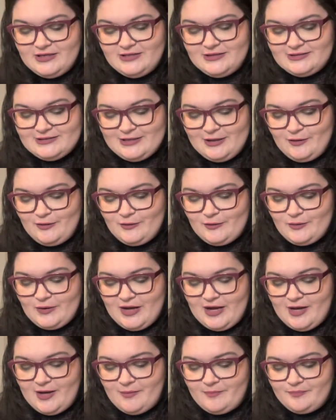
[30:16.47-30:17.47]
So,
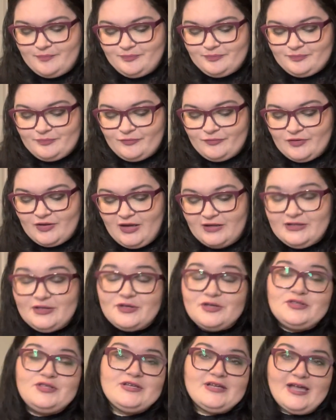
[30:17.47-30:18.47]
um,
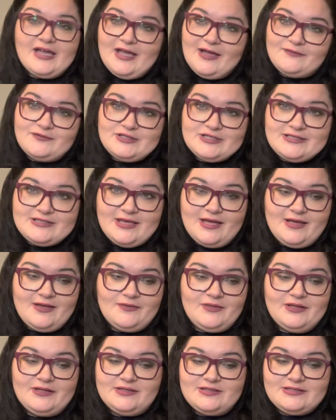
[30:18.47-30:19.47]
another thing I have to say
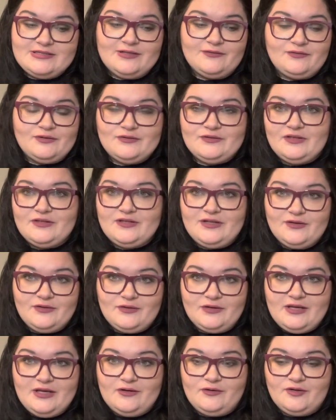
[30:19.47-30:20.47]
that is different than the other
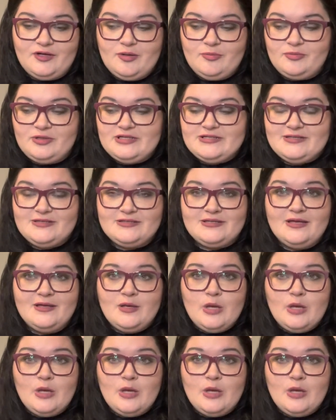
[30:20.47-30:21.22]
candle companies is